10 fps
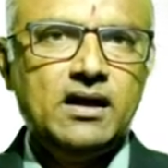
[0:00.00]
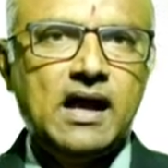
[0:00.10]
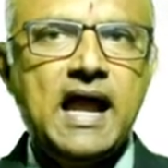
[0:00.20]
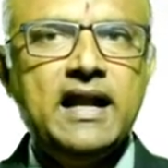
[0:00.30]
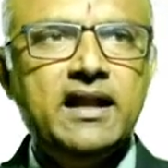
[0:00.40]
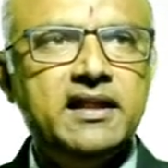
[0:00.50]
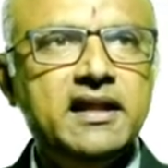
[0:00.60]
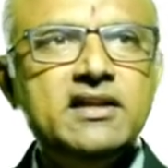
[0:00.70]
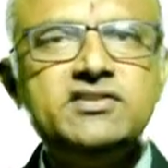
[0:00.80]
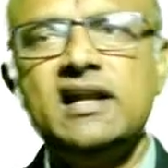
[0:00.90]
and
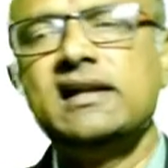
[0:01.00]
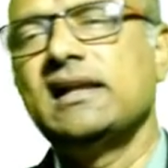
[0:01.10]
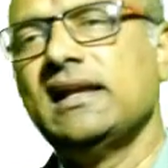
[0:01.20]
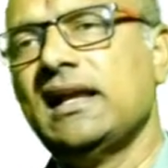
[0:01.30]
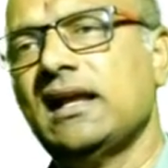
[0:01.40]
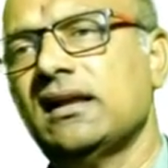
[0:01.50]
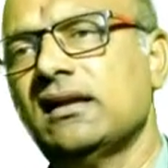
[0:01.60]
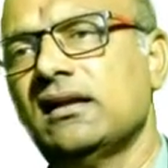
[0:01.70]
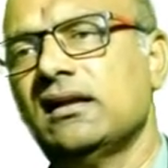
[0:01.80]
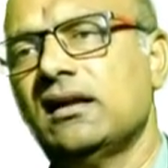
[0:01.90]
heat
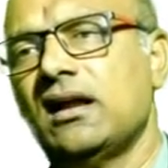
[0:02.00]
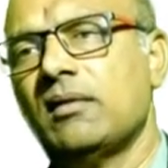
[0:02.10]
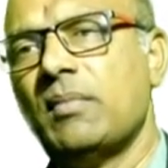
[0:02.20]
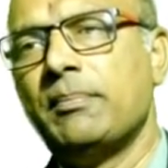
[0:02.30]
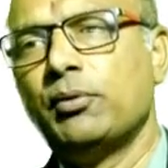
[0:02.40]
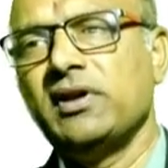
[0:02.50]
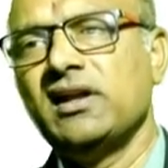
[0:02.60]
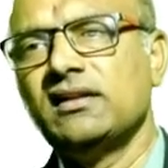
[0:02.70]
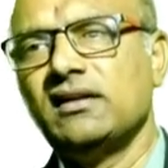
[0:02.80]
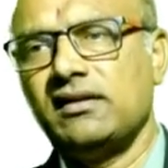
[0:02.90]
gently by
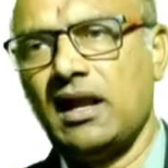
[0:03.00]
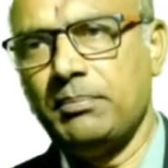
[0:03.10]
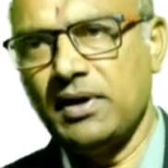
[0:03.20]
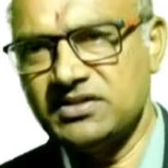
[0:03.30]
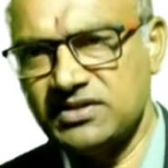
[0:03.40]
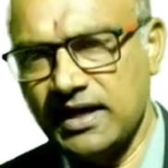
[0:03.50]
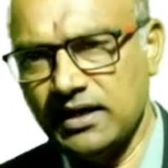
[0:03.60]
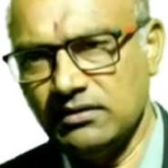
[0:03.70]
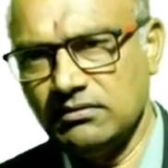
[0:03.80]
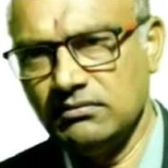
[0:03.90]
putting on the tripod
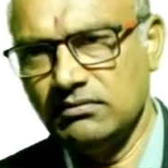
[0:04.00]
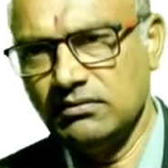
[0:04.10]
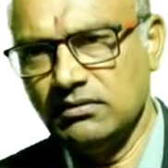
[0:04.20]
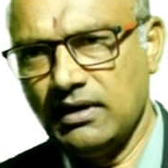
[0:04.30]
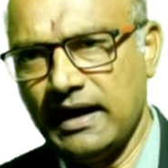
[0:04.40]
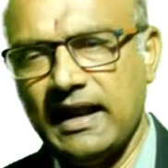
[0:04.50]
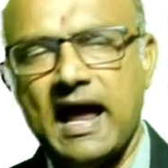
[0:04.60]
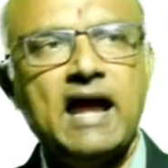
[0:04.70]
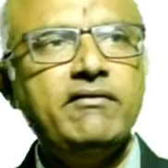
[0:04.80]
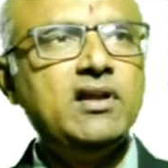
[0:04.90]
stand and
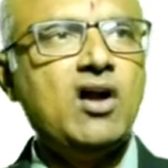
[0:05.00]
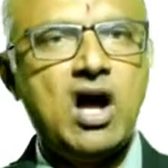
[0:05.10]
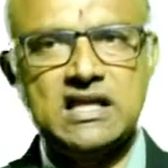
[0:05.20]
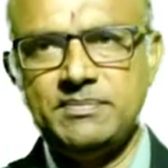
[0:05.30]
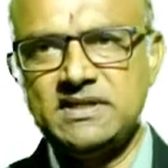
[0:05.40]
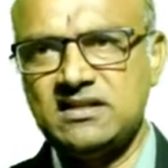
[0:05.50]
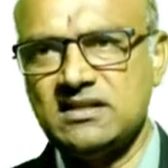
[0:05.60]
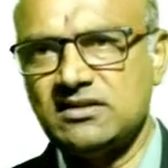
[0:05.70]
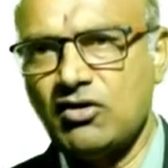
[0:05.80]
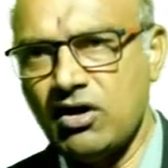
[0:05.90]
having
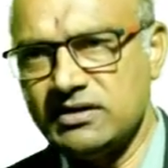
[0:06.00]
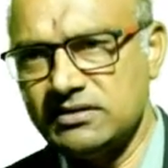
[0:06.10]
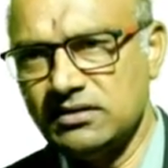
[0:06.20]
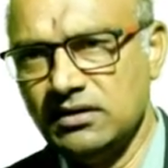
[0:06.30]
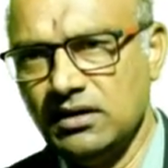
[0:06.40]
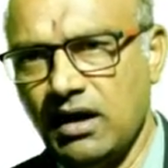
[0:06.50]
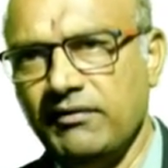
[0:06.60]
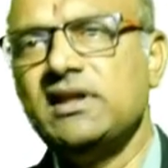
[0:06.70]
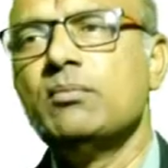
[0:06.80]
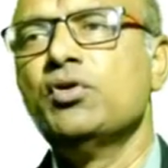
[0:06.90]
asbestos gauze
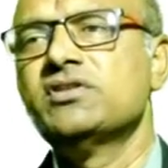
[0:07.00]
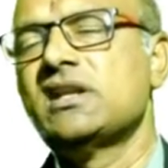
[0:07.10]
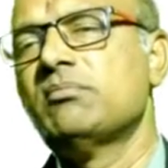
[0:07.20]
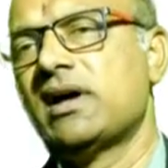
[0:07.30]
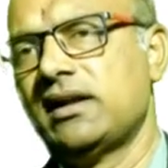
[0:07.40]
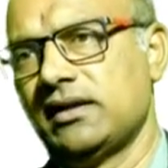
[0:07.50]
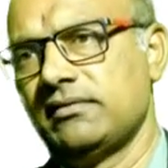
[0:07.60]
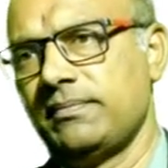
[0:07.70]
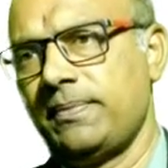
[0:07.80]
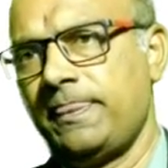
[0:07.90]
with a Bunsen
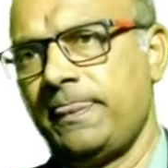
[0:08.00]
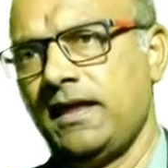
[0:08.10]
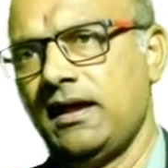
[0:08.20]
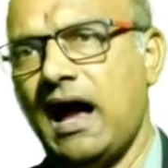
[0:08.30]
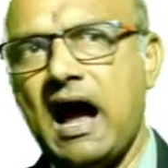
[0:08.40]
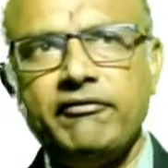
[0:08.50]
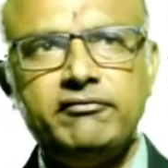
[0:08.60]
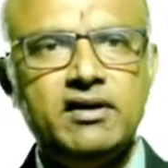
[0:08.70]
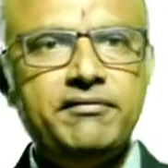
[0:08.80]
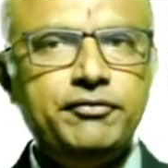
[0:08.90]
burner.
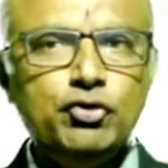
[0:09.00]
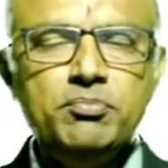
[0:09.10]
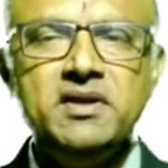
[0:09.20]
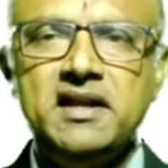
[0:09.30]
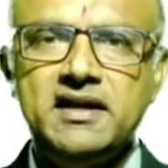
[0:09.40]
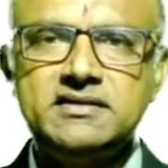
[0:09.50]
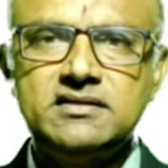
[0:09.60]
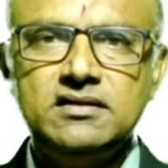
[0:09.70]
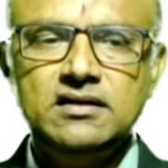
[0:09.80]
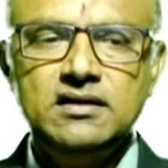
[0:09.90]
After few minutes,